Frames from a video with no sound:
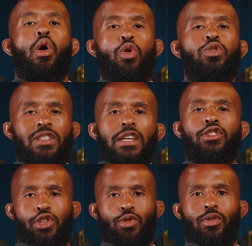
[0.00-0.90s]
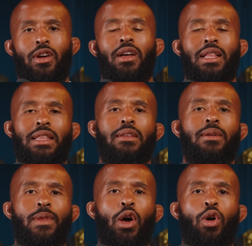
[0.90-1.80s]
who sent you? Let
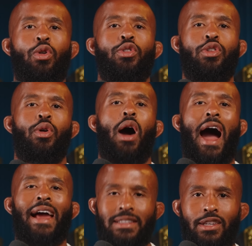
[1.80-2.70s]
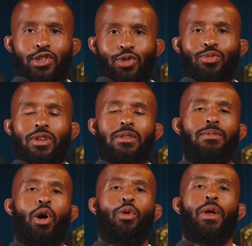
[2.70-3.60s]
them know I sent you. Let
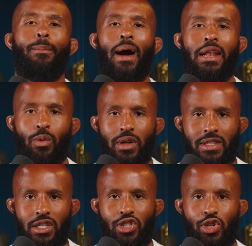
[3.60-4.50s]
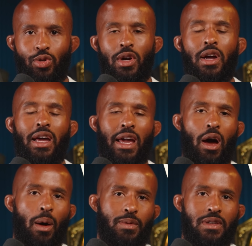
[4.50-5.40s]
them know the Mighty One sent you. It
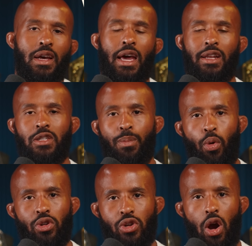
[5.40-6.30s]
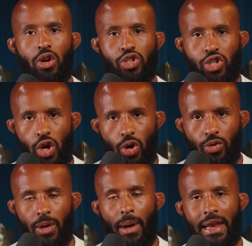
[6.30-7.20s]
helps and it supports our show,
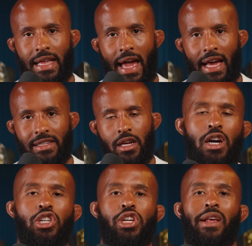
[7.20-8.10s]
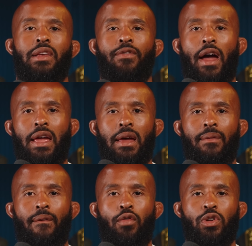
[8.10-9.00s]
The Mighty Cast. Shout out to VIIA
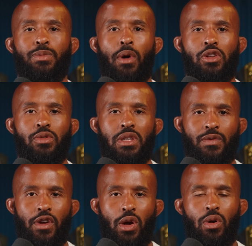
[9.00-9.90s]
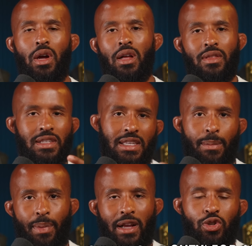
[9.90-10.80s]
Hemp for sponsoring this video. Let's
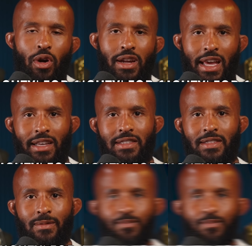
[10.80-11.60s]
get back to our guests.